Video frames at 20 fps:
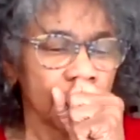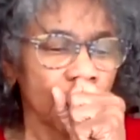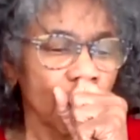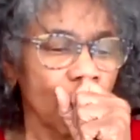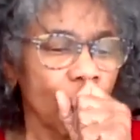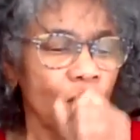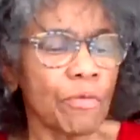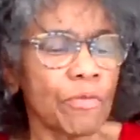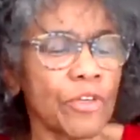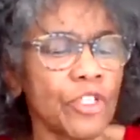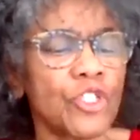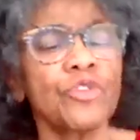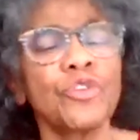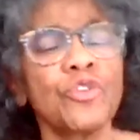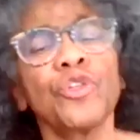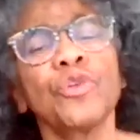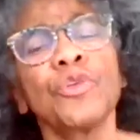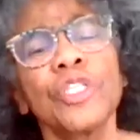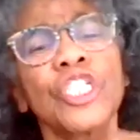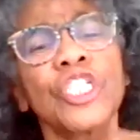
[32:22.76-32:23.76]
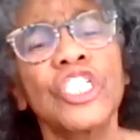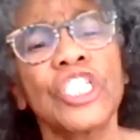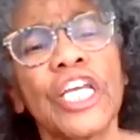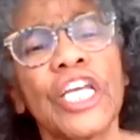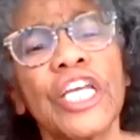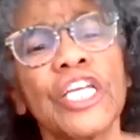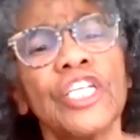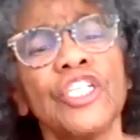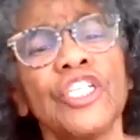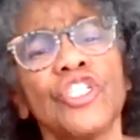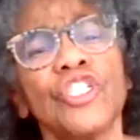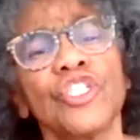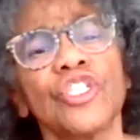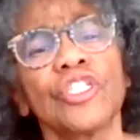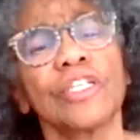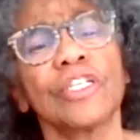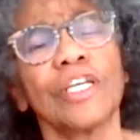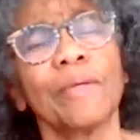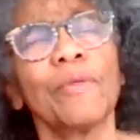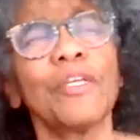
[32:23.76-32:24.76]
What would you do to
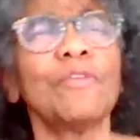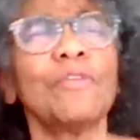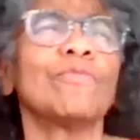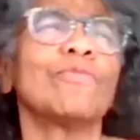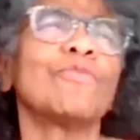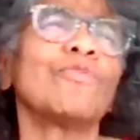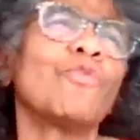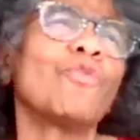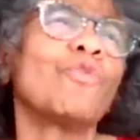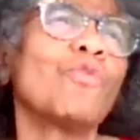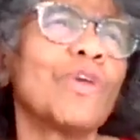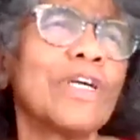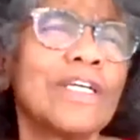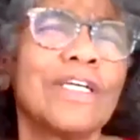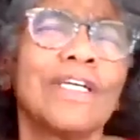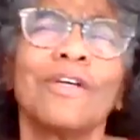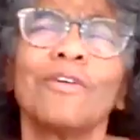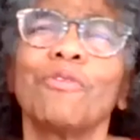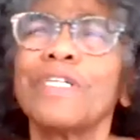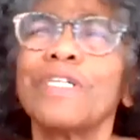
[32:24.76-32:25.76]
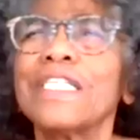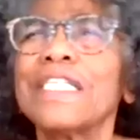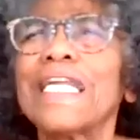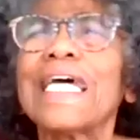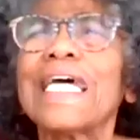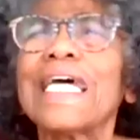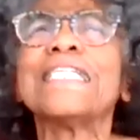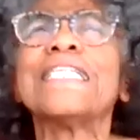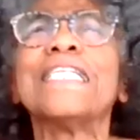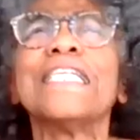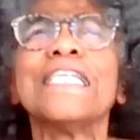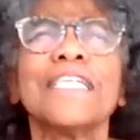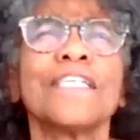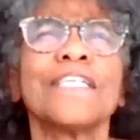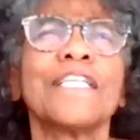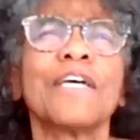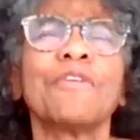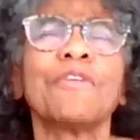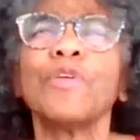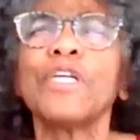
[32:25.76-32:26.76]
change? I mean, what's an
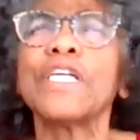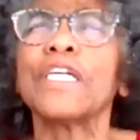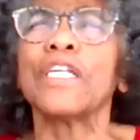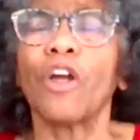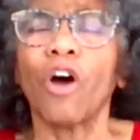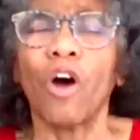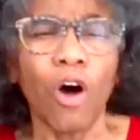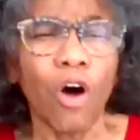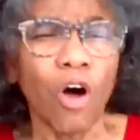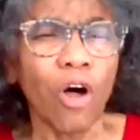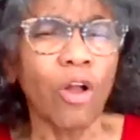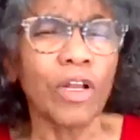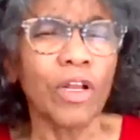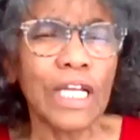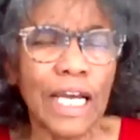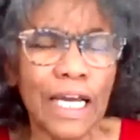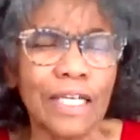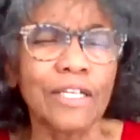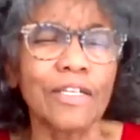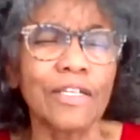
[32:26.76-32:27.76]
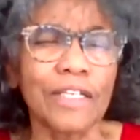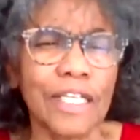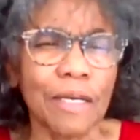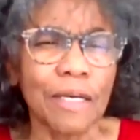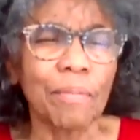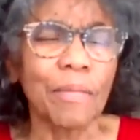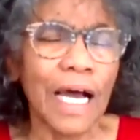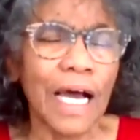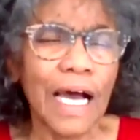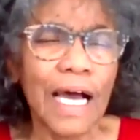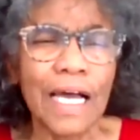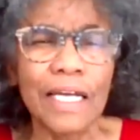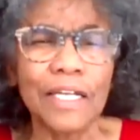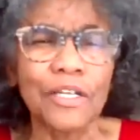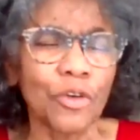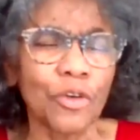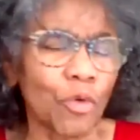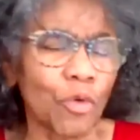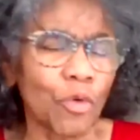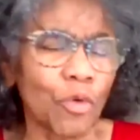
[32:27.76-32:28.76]
idea that we can all kind of get
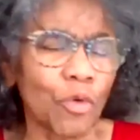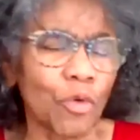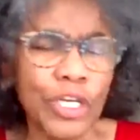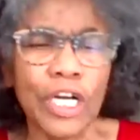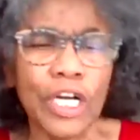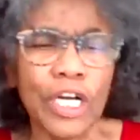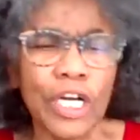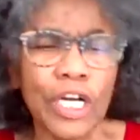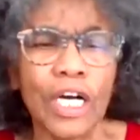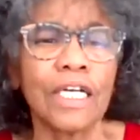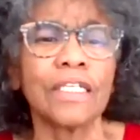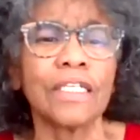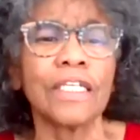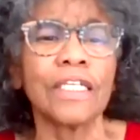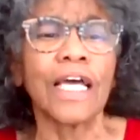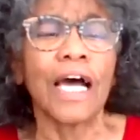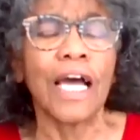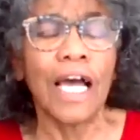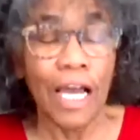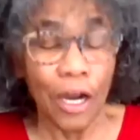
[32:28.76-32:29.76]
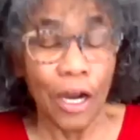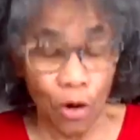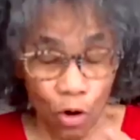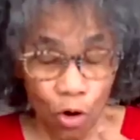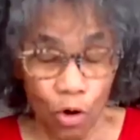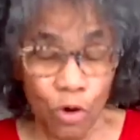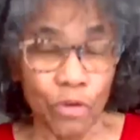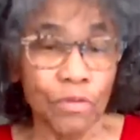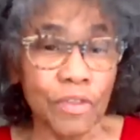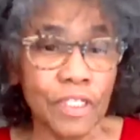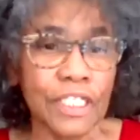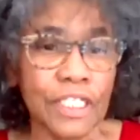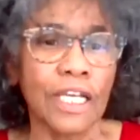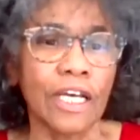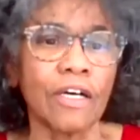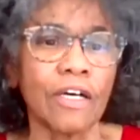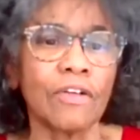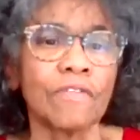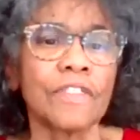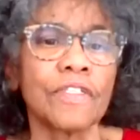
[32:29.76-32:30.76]
behind or work on our own
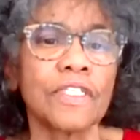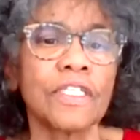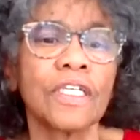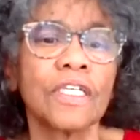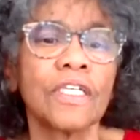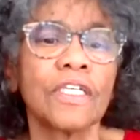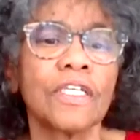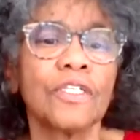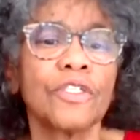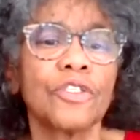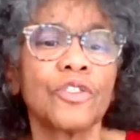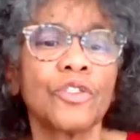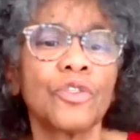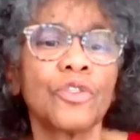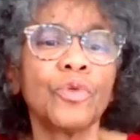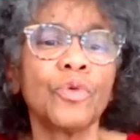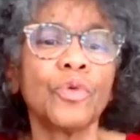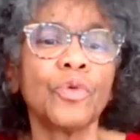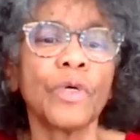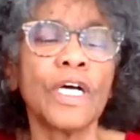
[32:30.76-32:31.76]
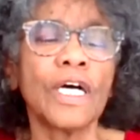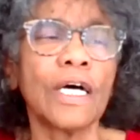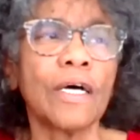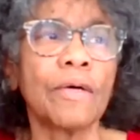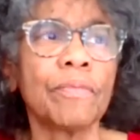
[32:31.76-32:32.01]
selves to